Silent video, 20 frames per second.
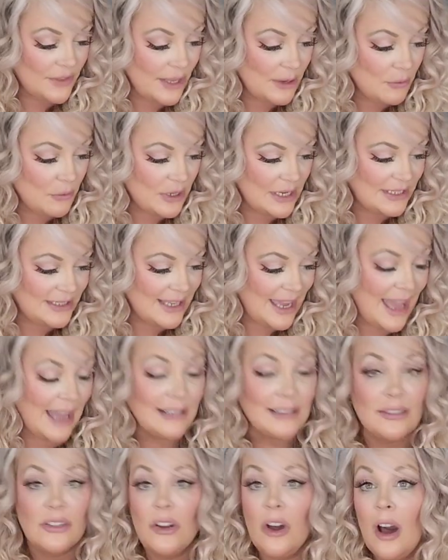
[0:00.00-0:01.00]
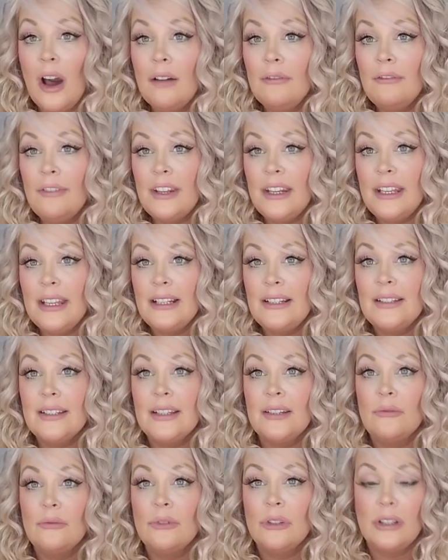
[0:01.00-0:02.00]
They wanted to act confident
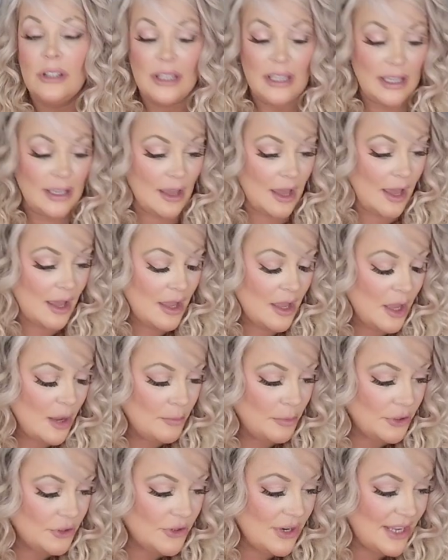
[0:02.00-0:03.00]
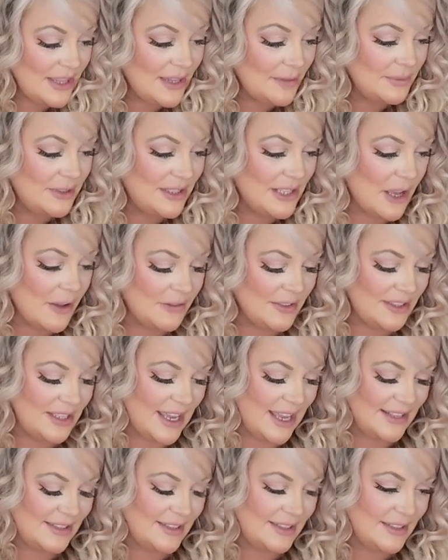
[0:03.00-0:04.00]
and really uh, portray themselves
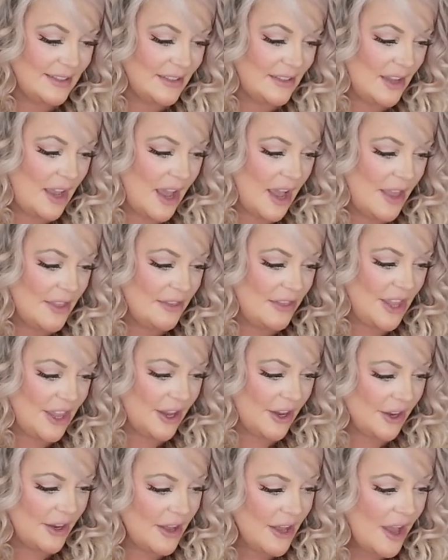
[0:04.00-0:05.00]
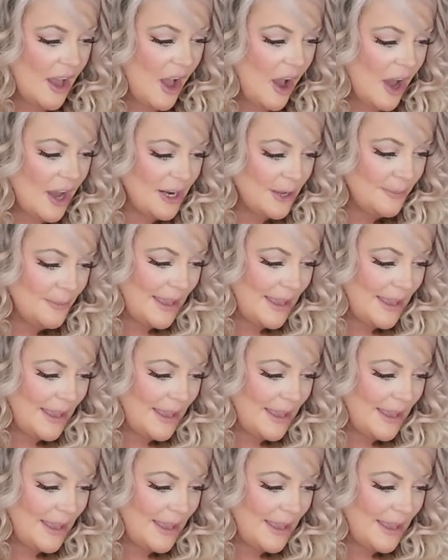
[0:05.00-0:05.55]
as uh, they're on a